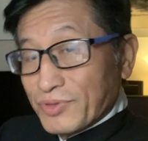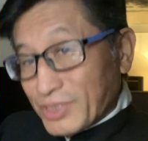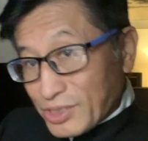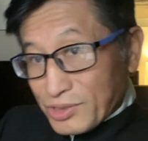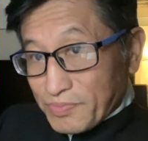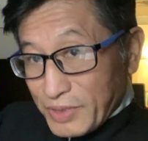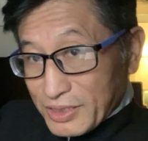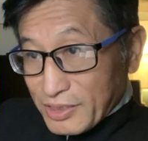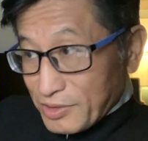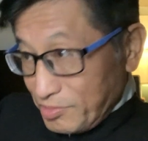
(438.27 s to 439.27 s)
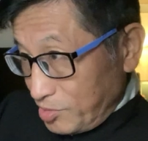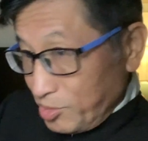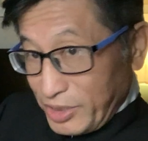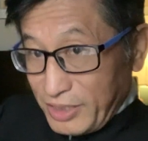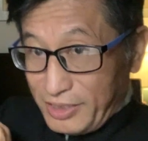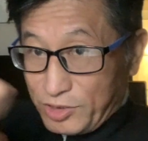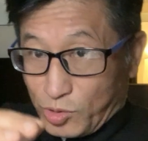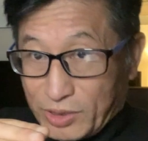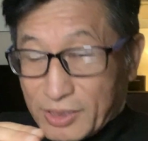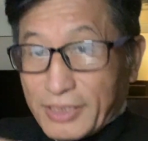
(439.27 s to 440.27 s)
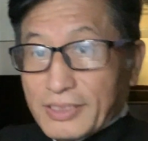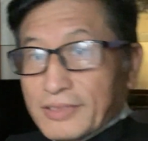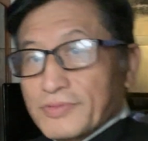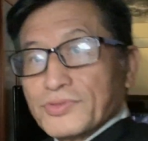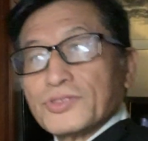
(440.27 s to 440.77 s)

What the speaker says: They just basically took it and translated it.